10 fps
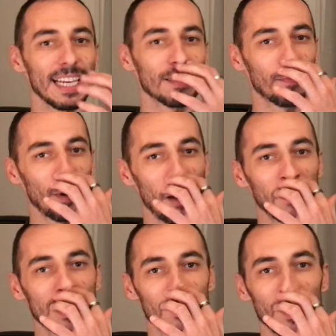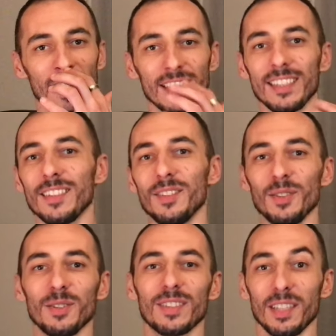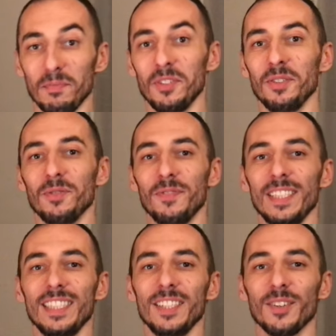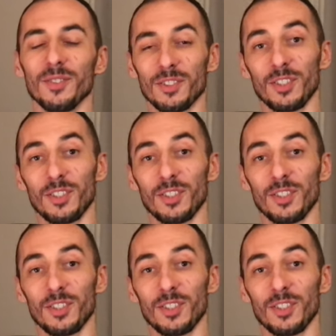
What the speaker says: As promised, we are gonna do some new videos.